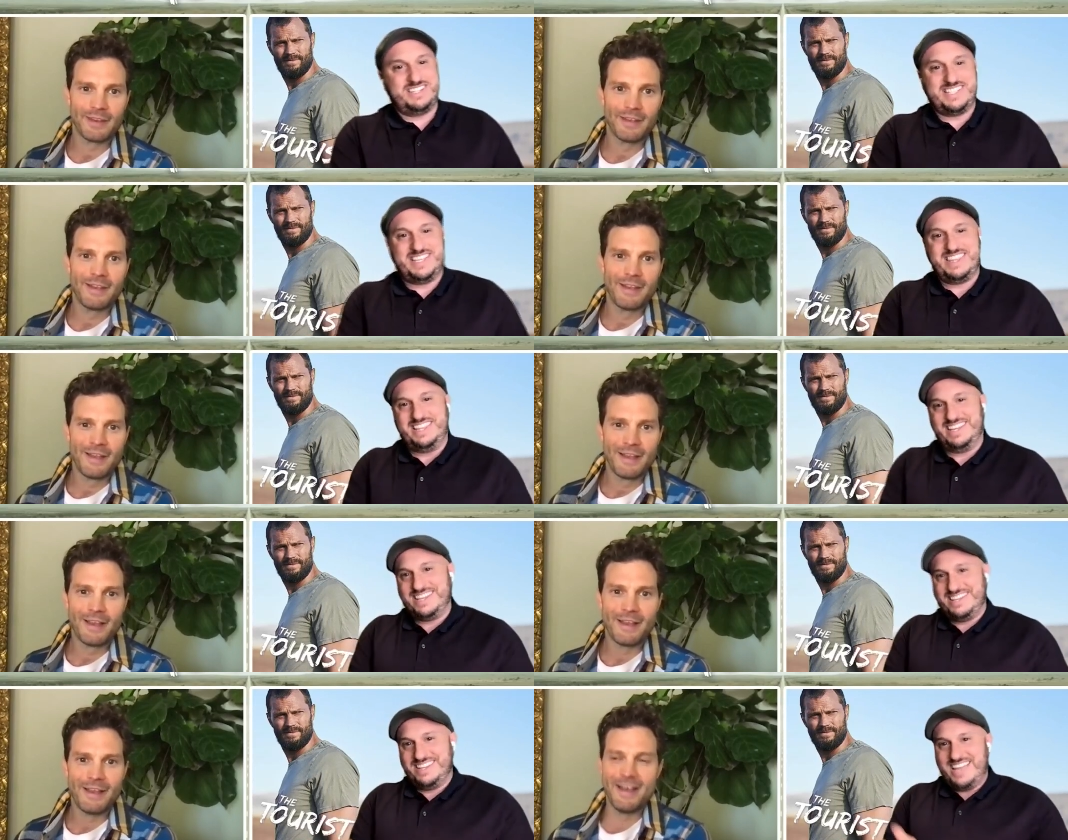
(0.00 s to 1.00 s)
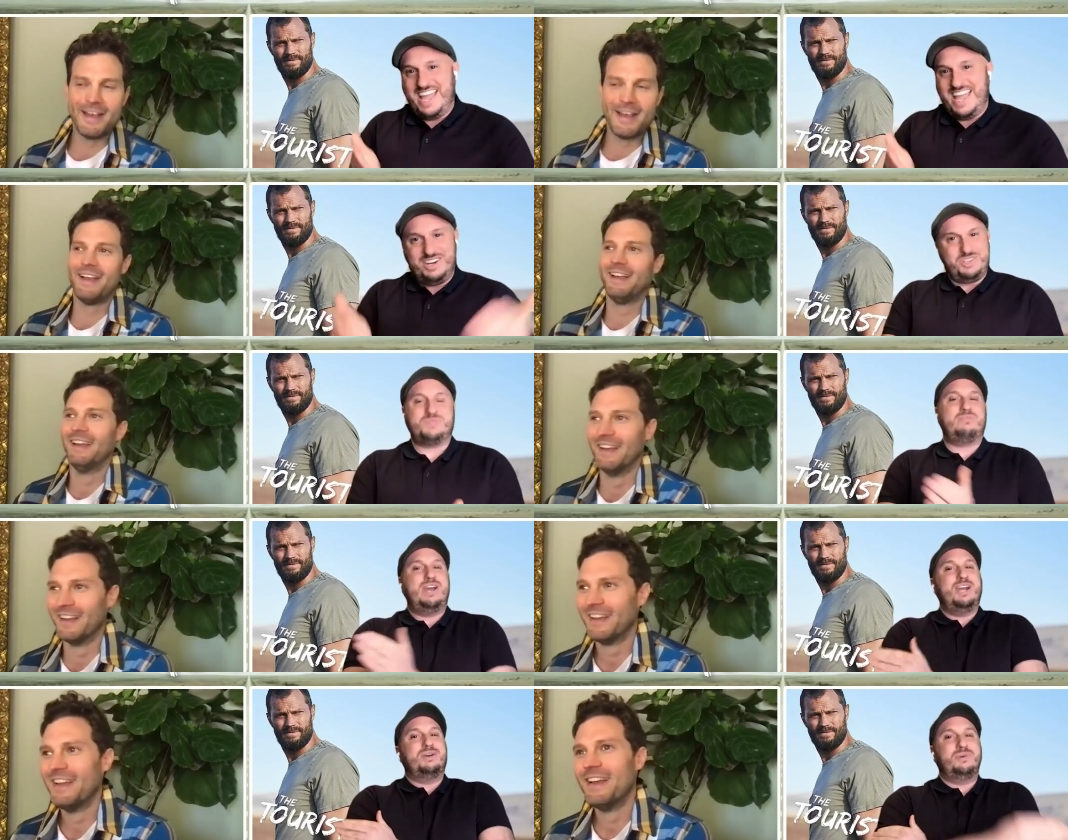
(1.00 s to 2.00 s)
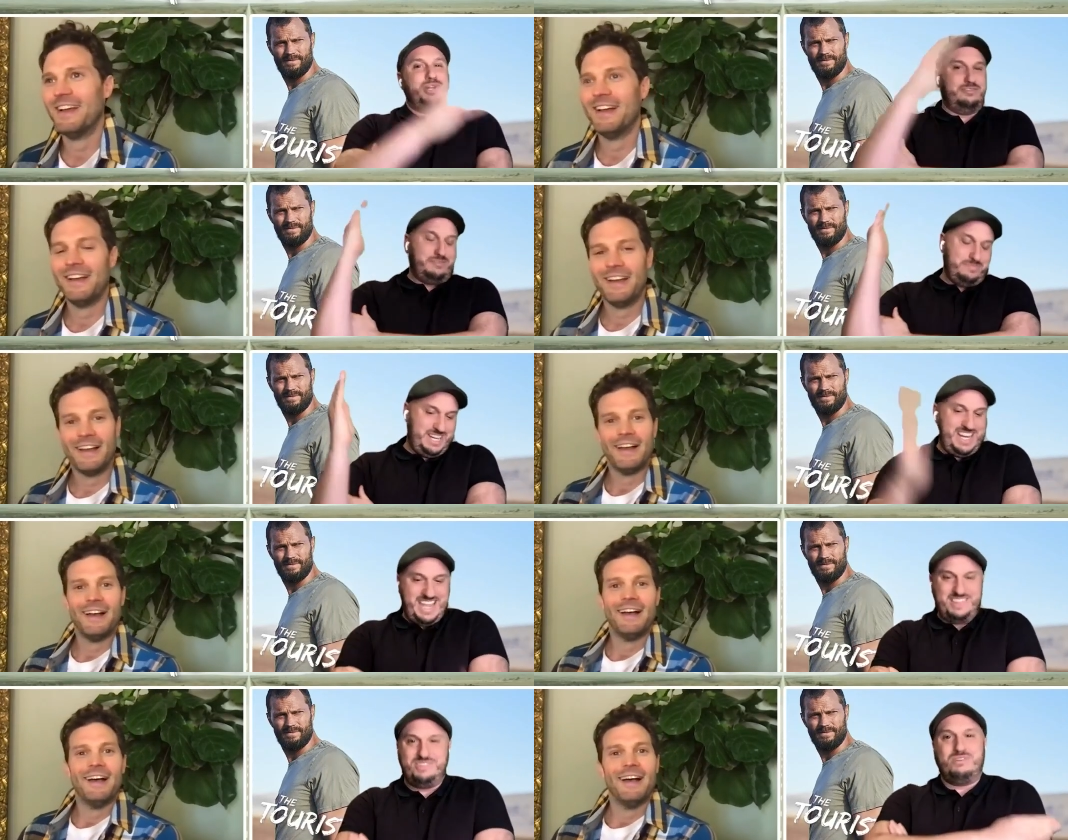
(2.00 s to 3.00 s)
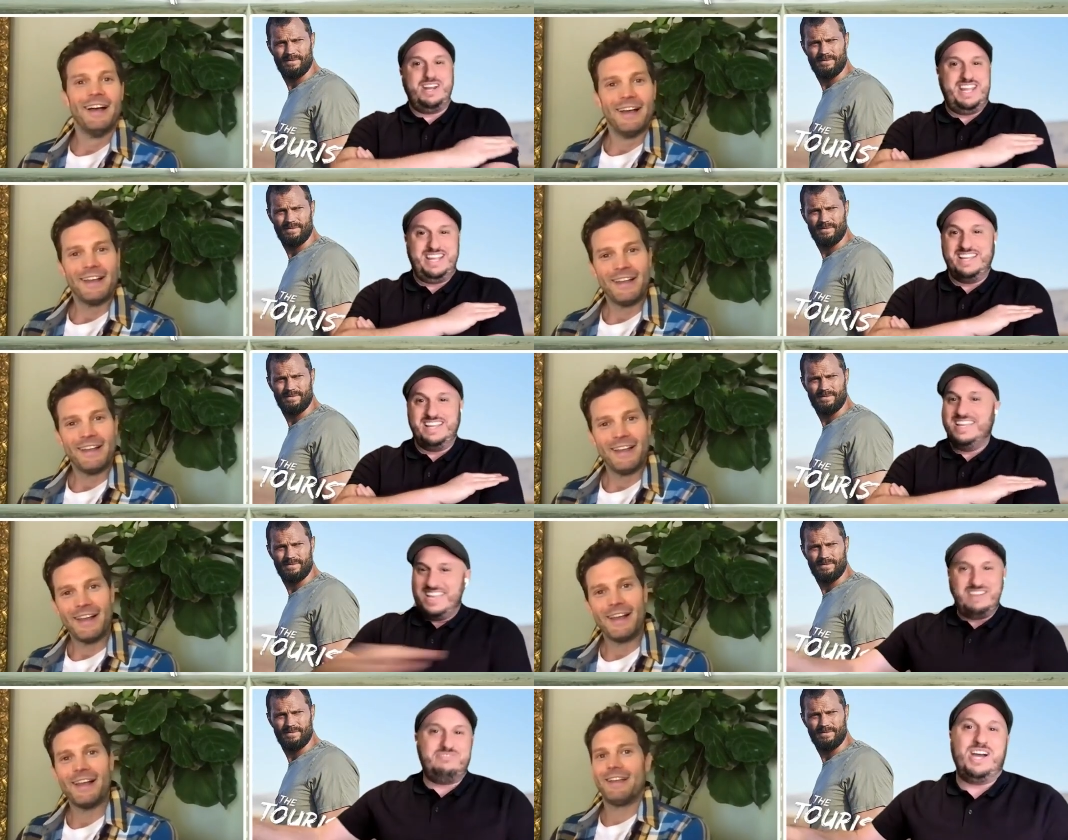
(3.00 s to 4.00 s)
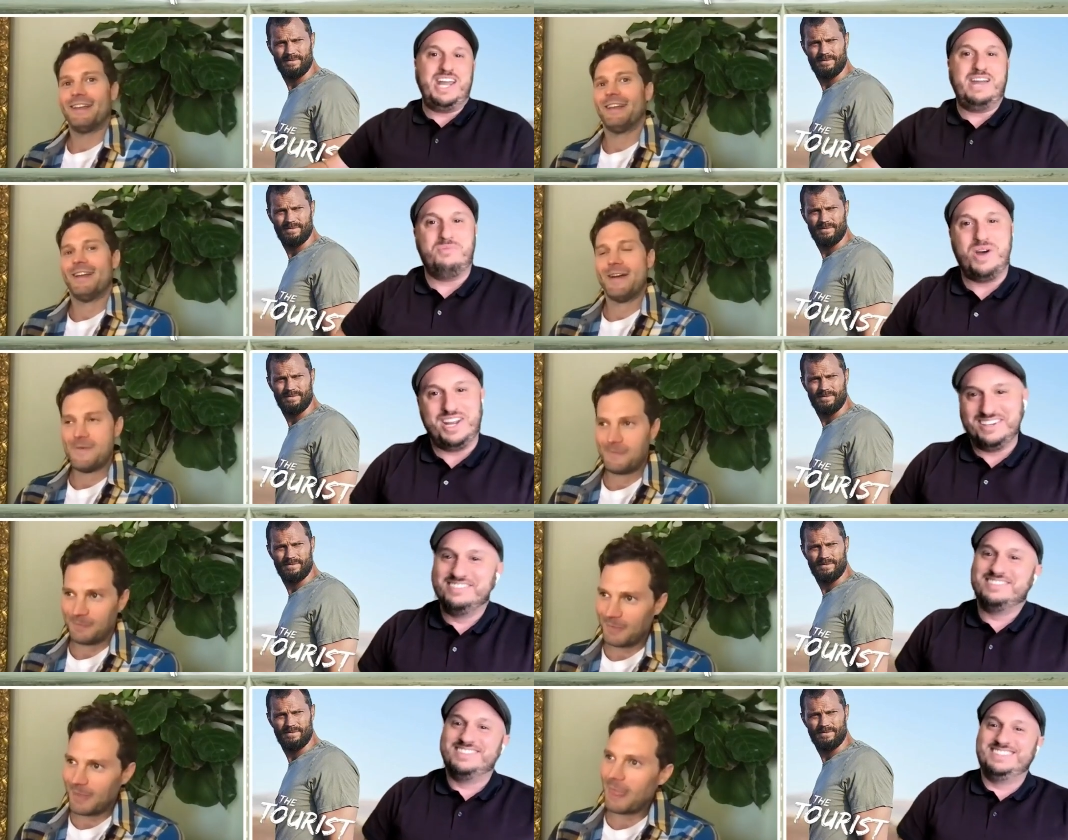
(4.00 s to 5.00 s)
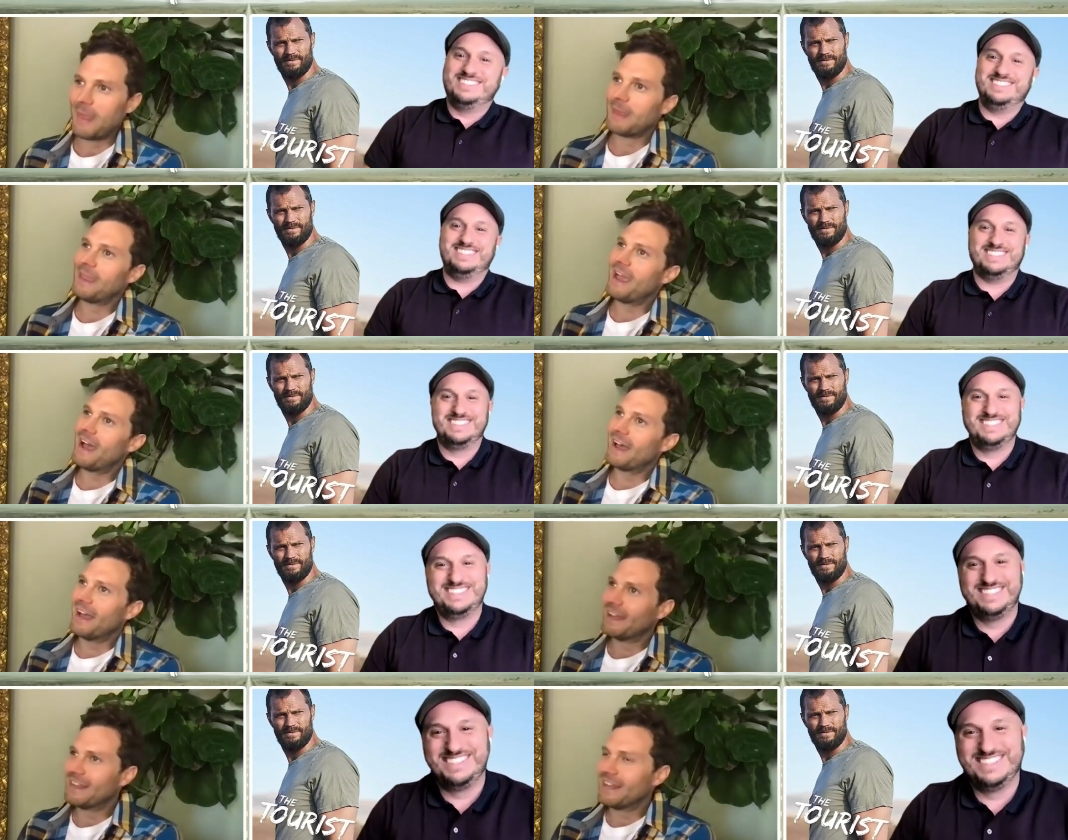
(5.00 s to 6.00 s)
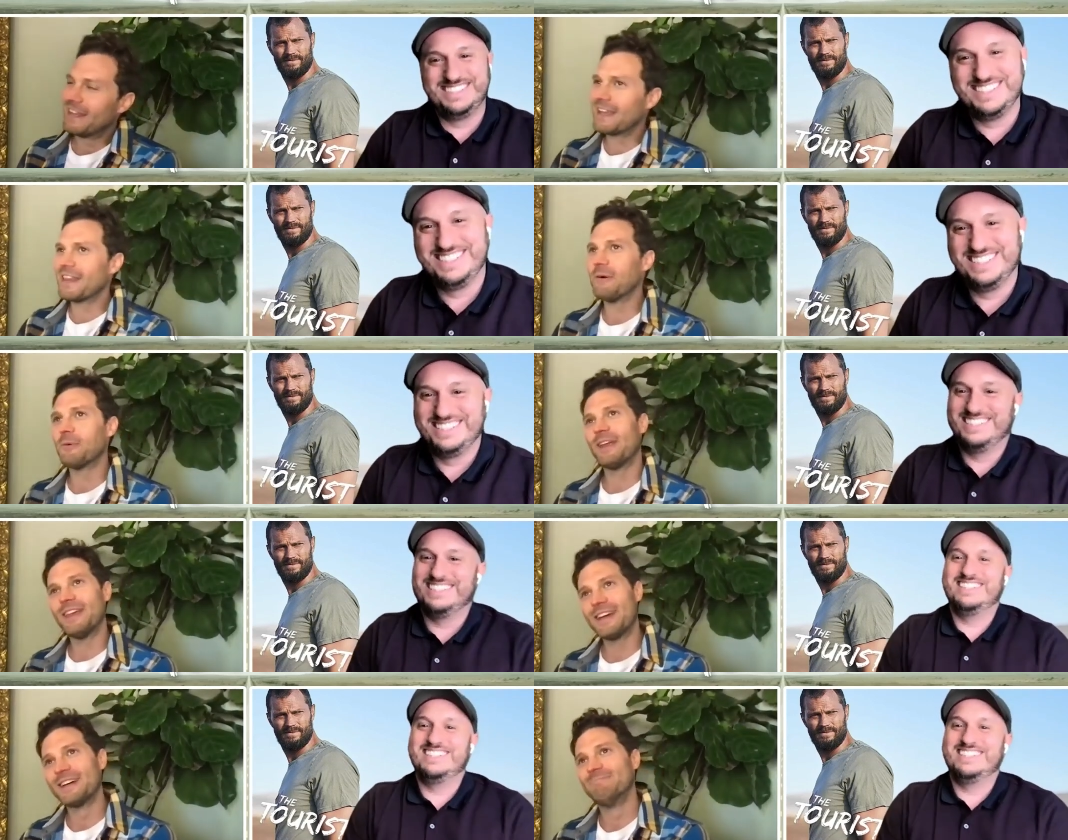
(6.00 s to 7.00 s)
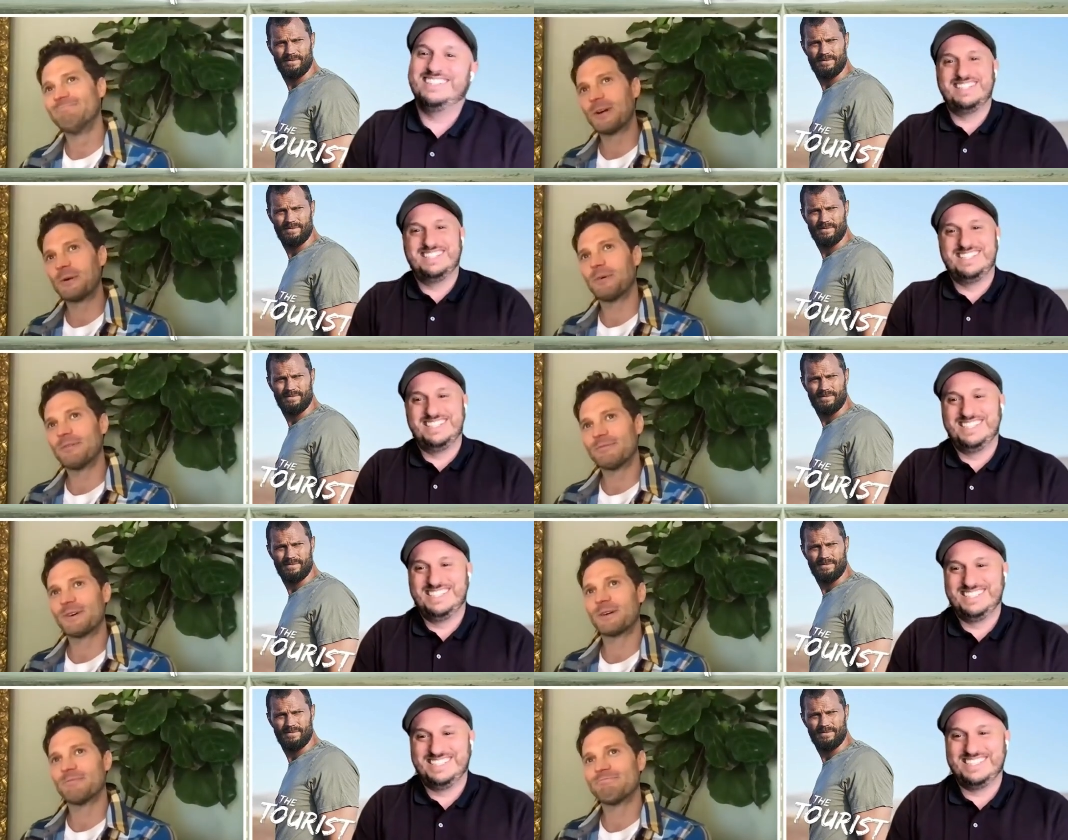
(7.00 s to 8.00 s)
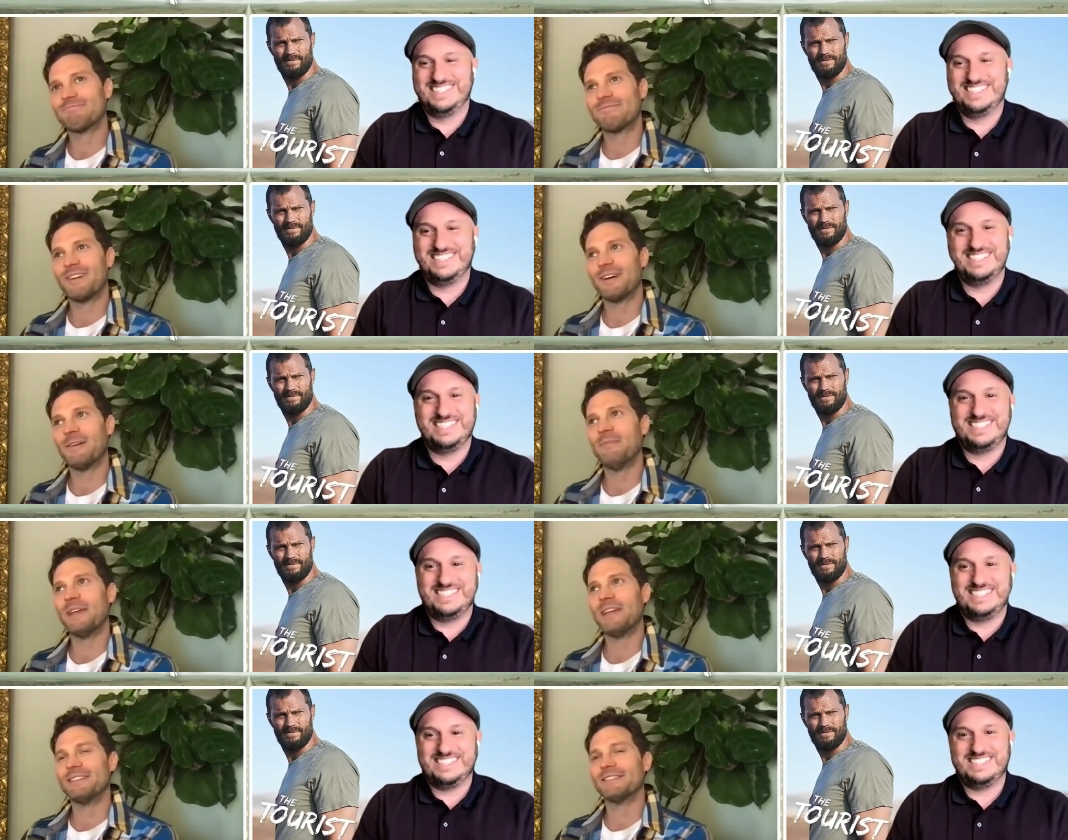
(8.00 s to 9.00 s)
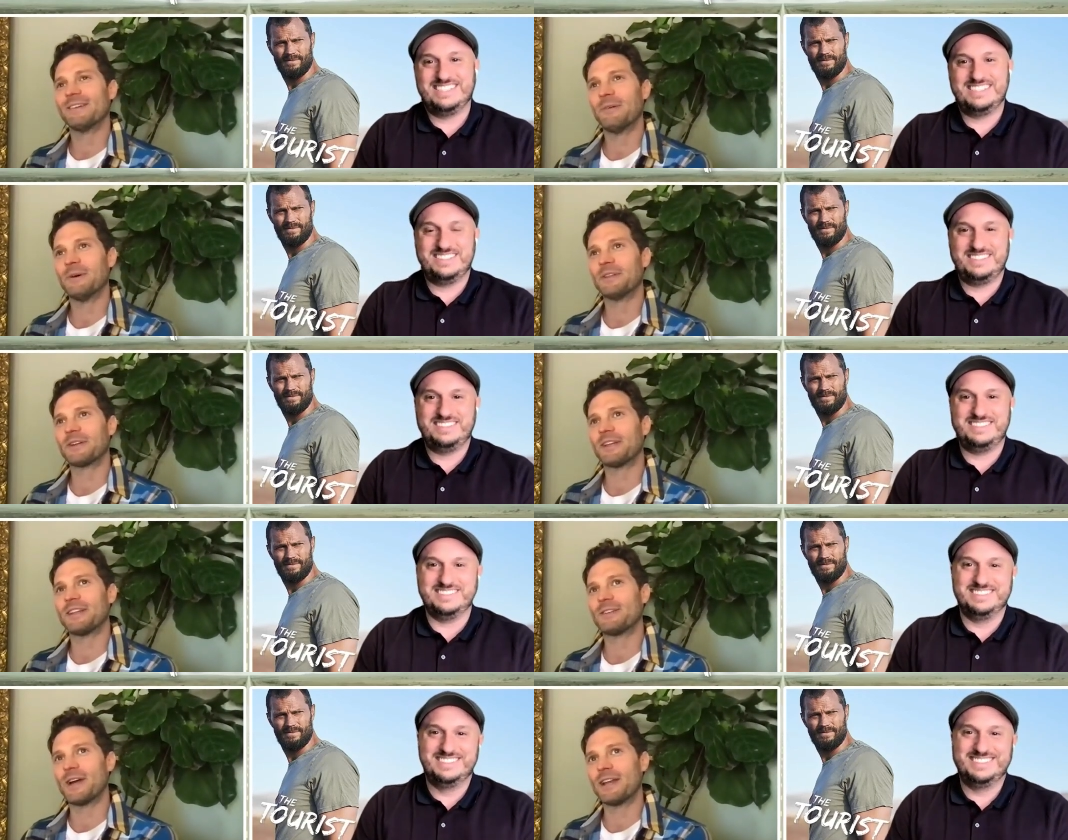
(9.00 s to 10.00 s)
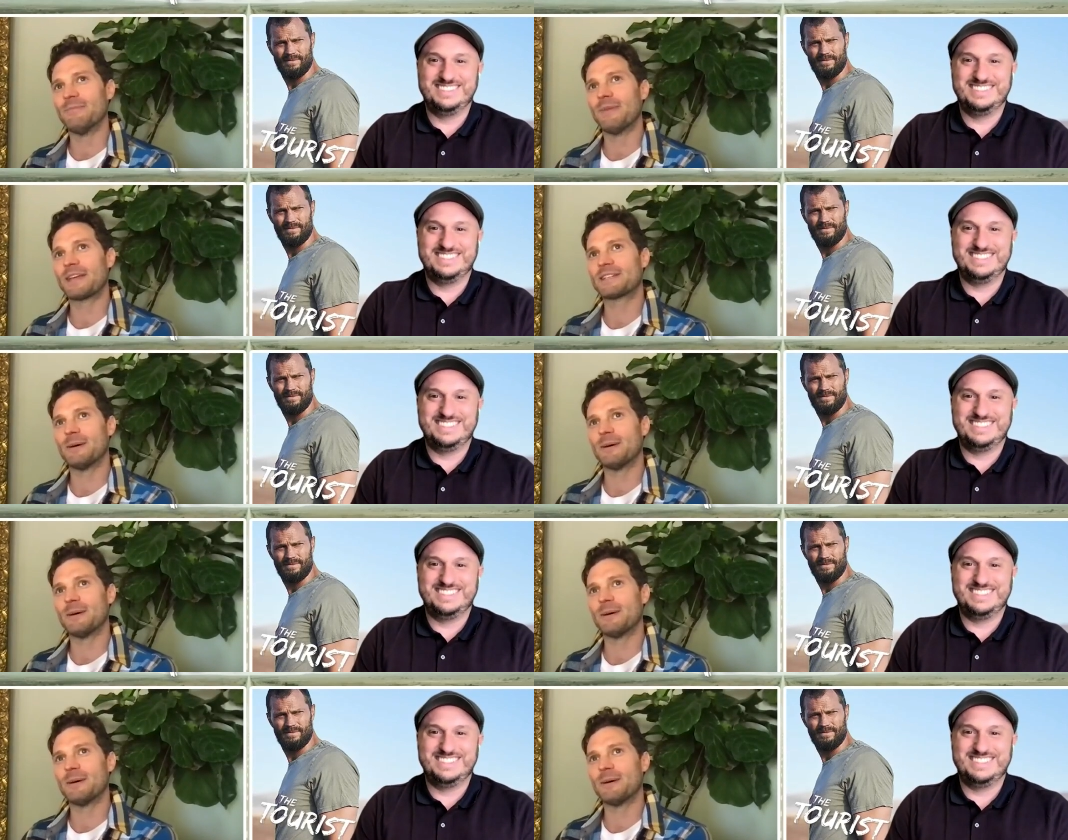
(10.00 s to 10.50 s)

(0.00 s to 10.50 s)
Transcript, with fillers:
Speaker 1: year? Because I think Edgar's Prayer would have been in the running, if not had won.
Speaker 2: Yeah. Yeah, that, yeah, we're, we're, I mean, I wonder, could they try to mix